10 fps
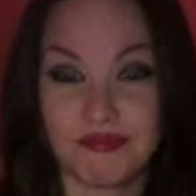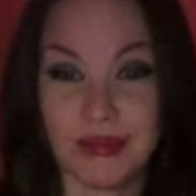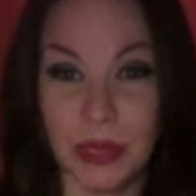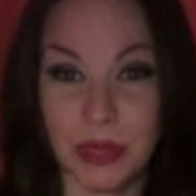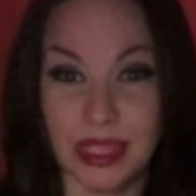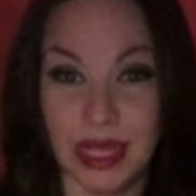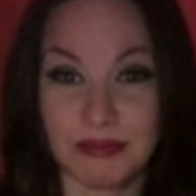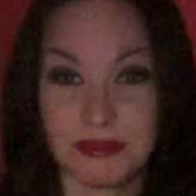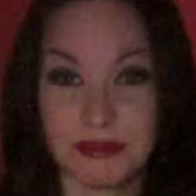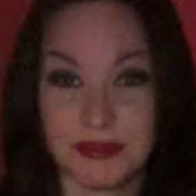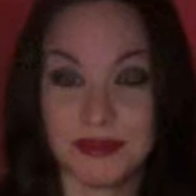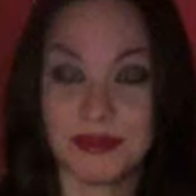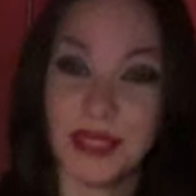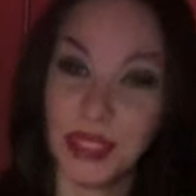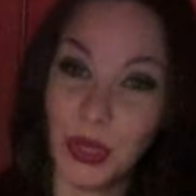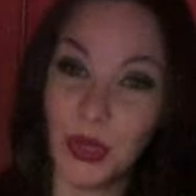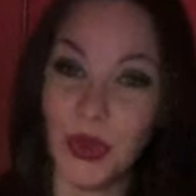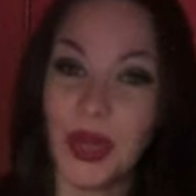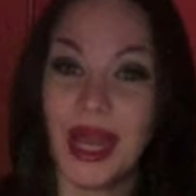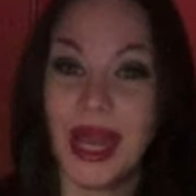I will say.
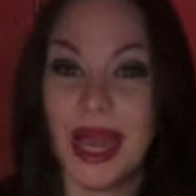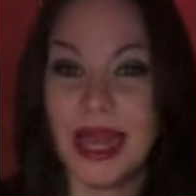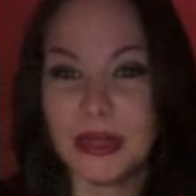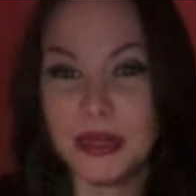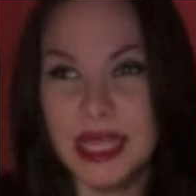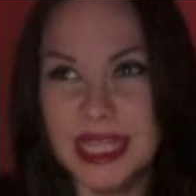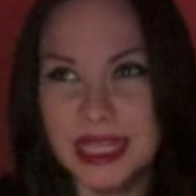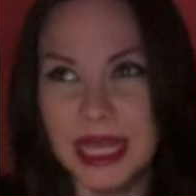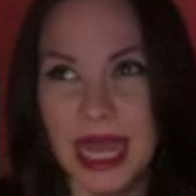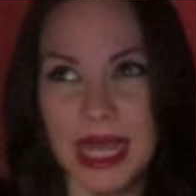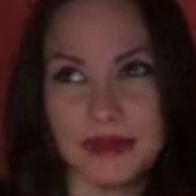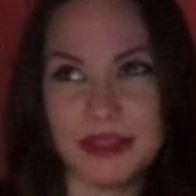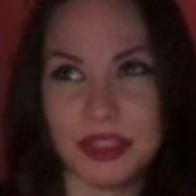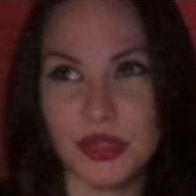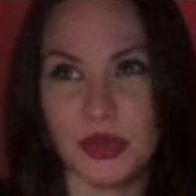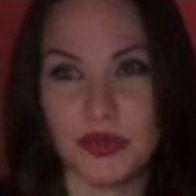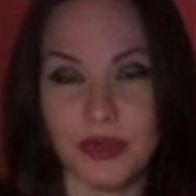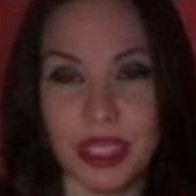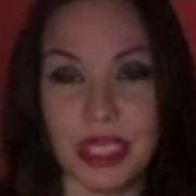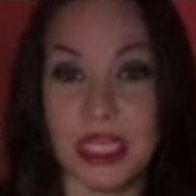So I don't like that out of control
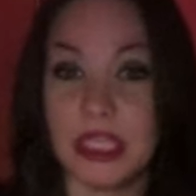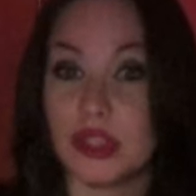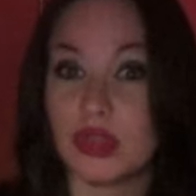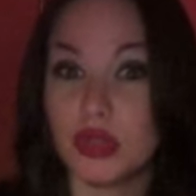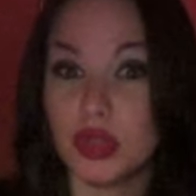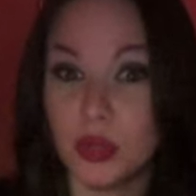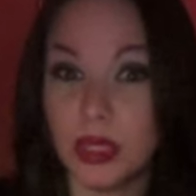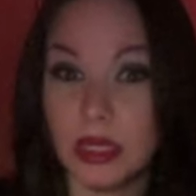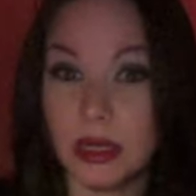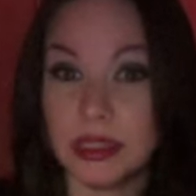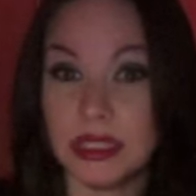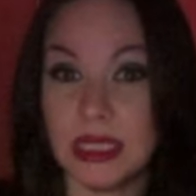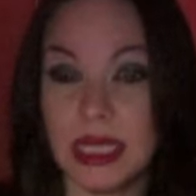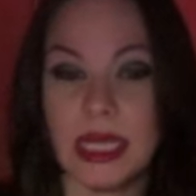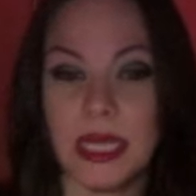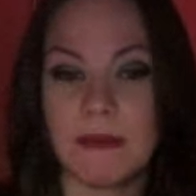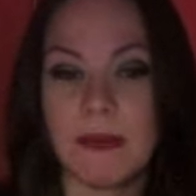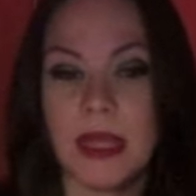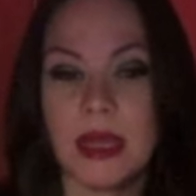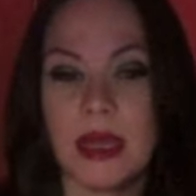feeling. And it's so true when it comes to dating.
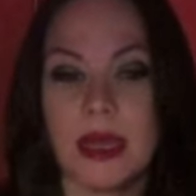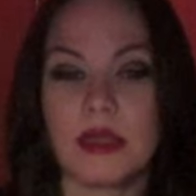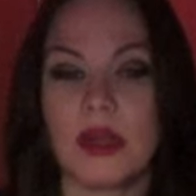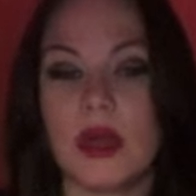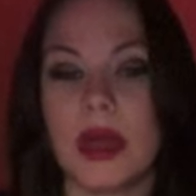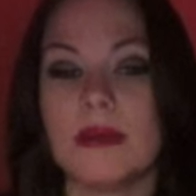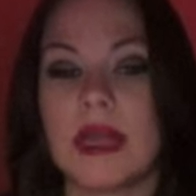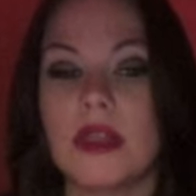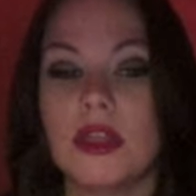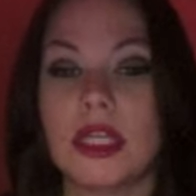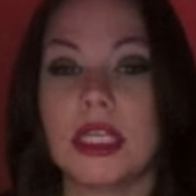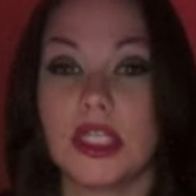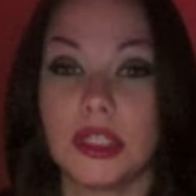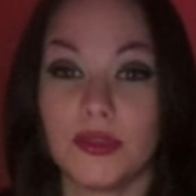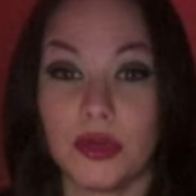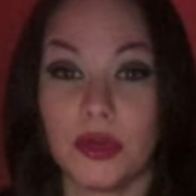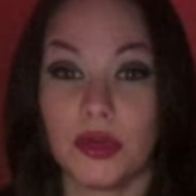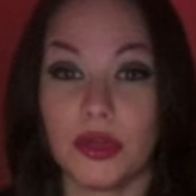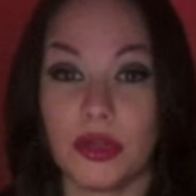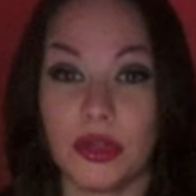You know, I'm not looking just
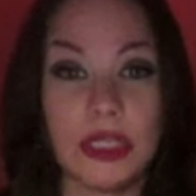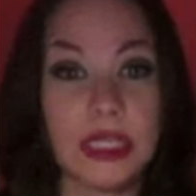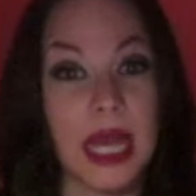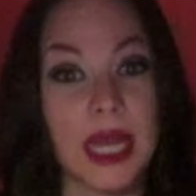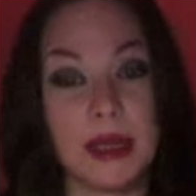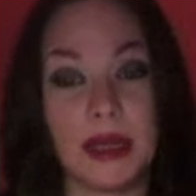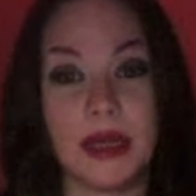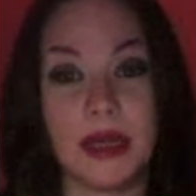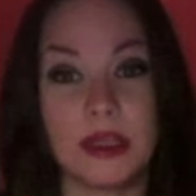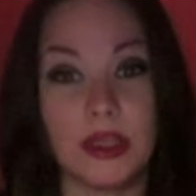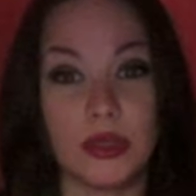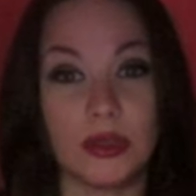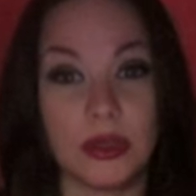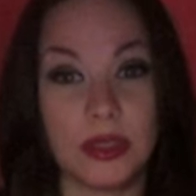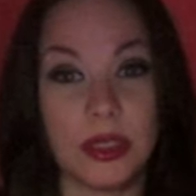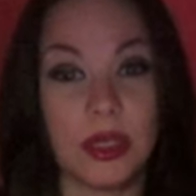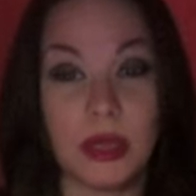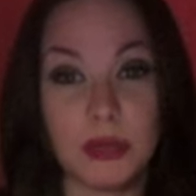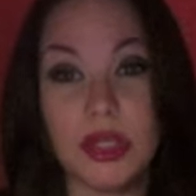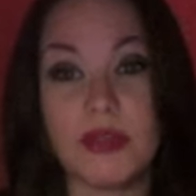for the good time. You know,
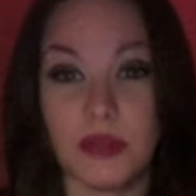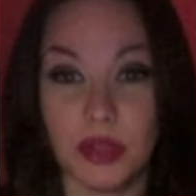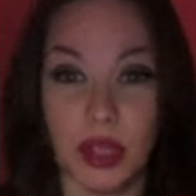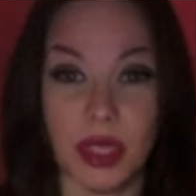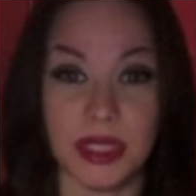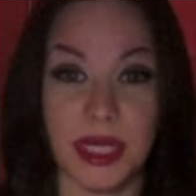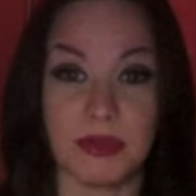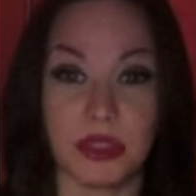I'm looking for the long time.